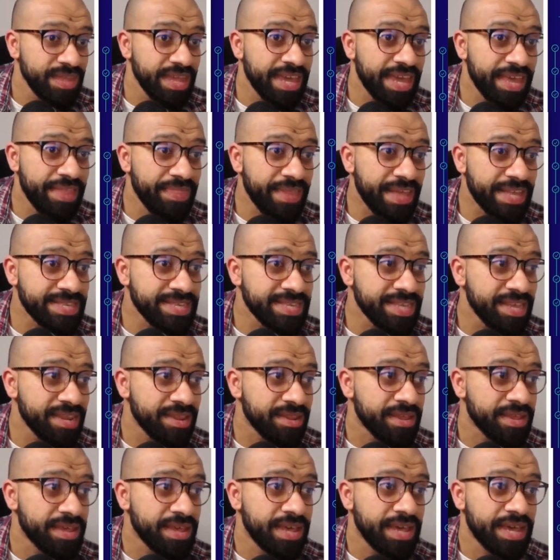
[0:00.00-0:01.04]
And that's it.
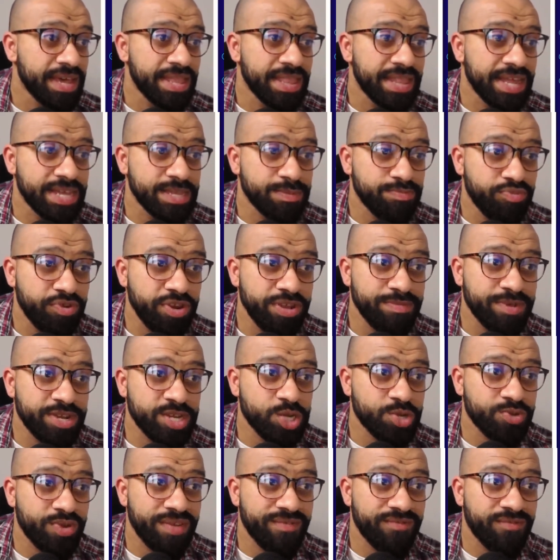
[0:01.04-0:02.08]
That's pretty much
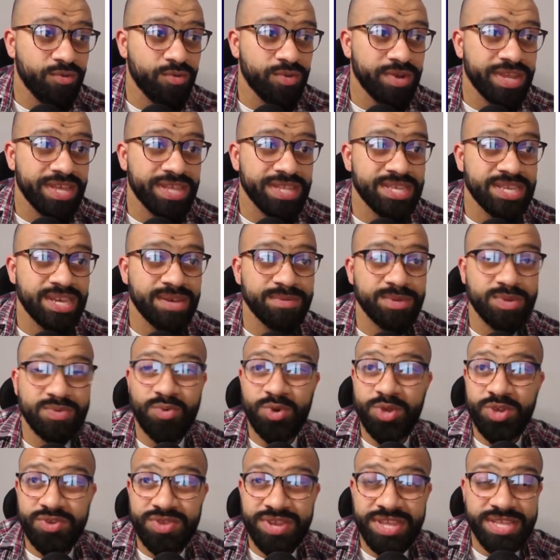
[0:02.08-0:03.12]
straightforward in terms of
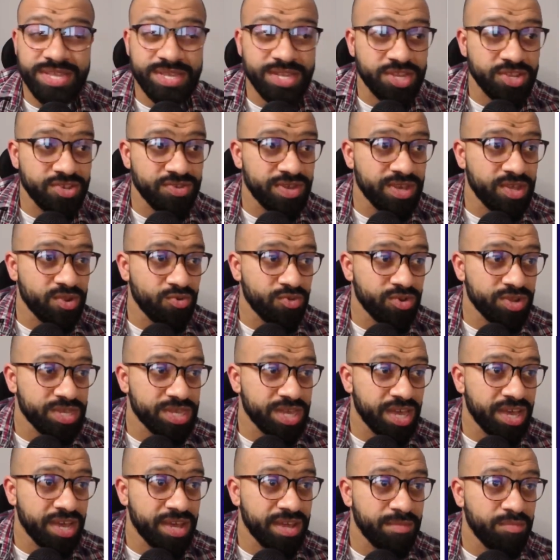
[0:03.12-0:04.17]
what you need to do. In order
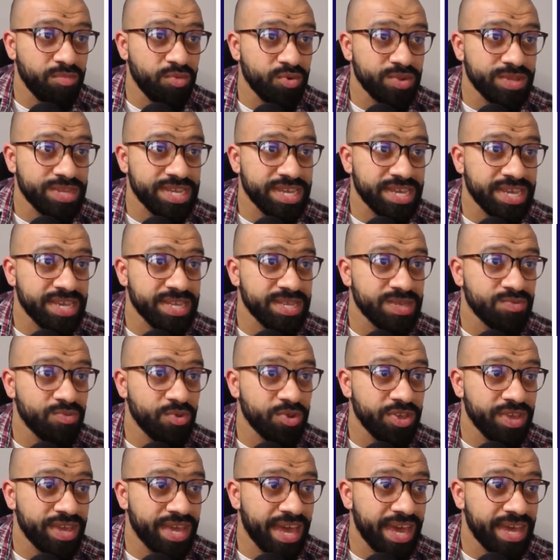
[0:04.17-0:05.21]
to earn more tickets, what
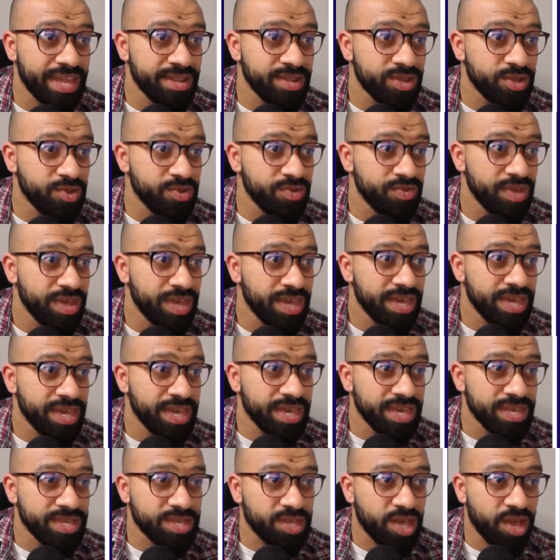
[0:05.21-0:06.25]
you can do
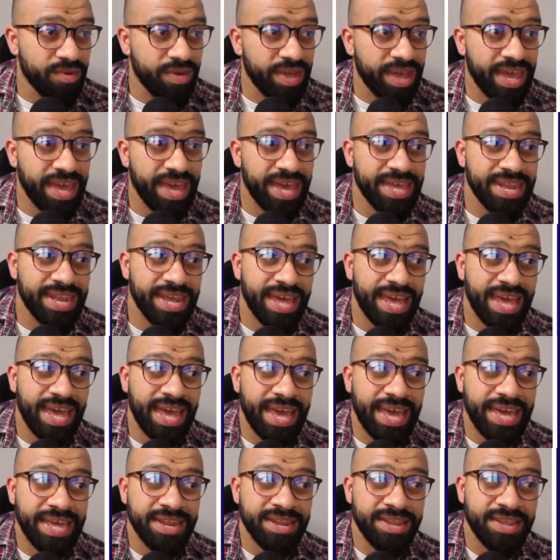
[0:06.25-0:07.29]
is go ahead
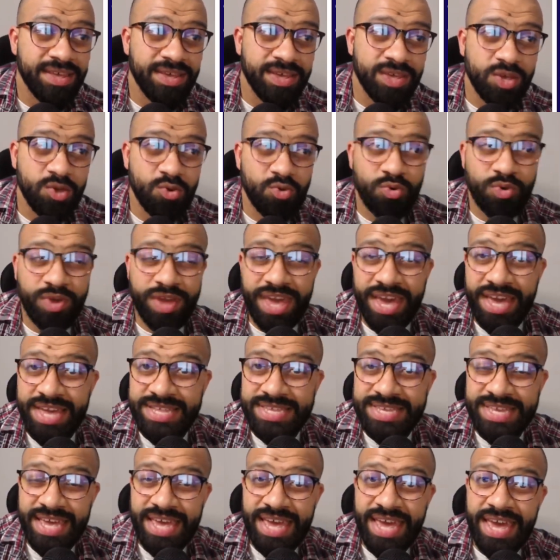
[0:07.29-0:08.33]
and you'll get
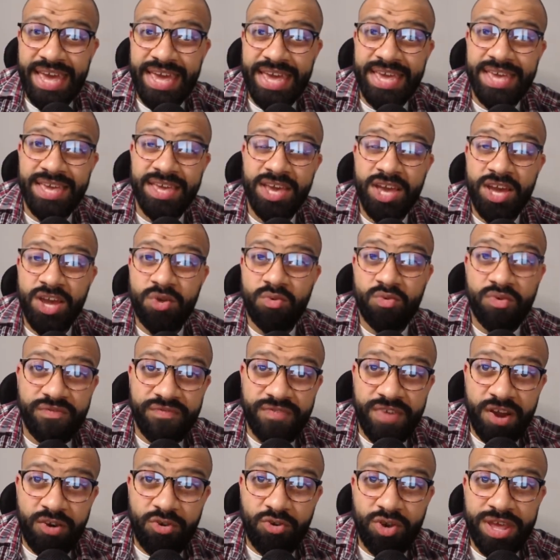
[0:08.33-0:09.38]
a
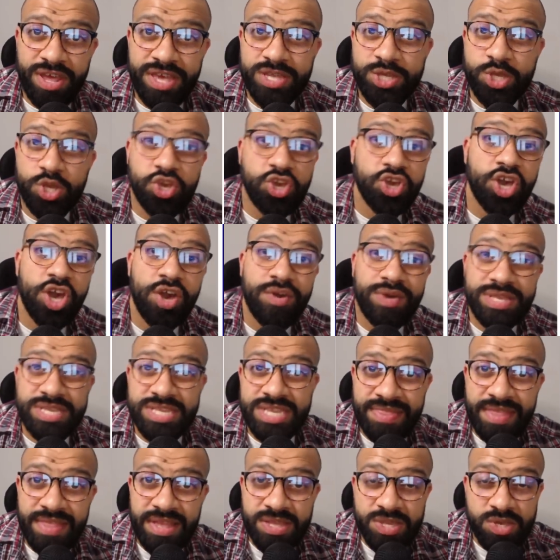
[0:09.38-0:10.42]
referral link, so you can go and
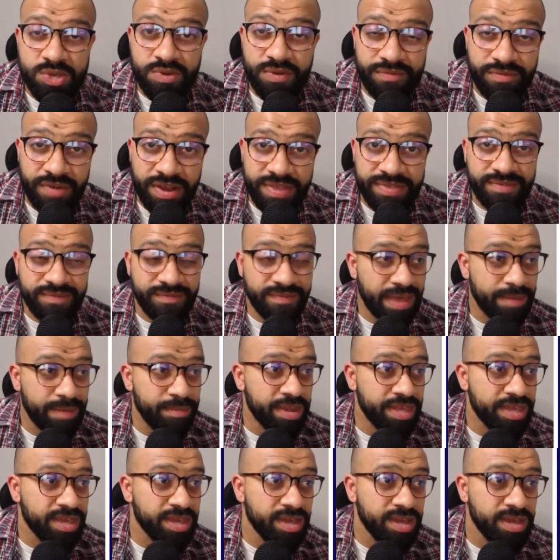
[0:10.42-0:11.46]
send that to your friends and
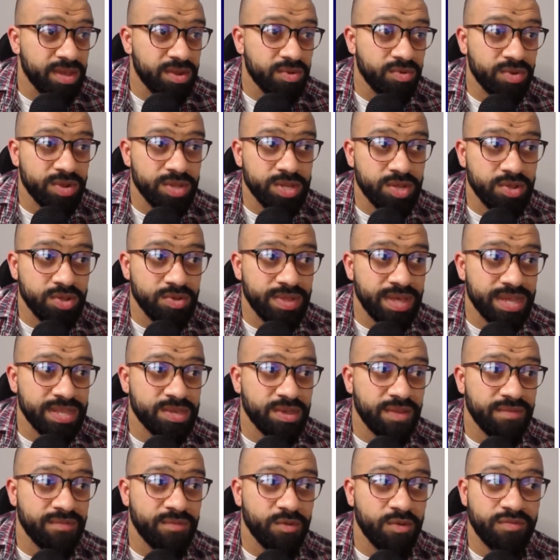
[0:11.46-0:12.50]
family in order to do that. So
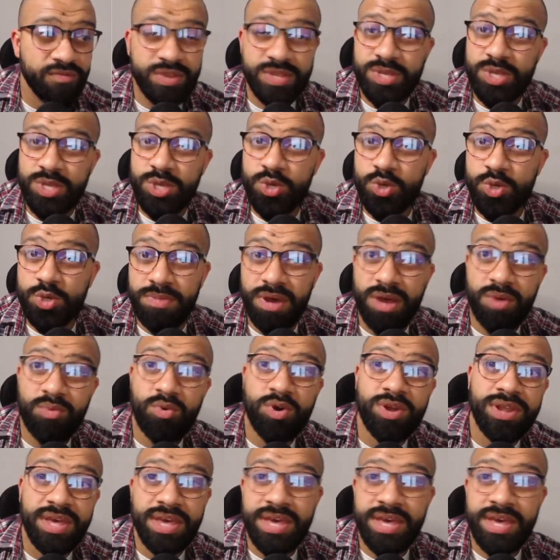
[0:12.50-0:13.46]
feel free to use my one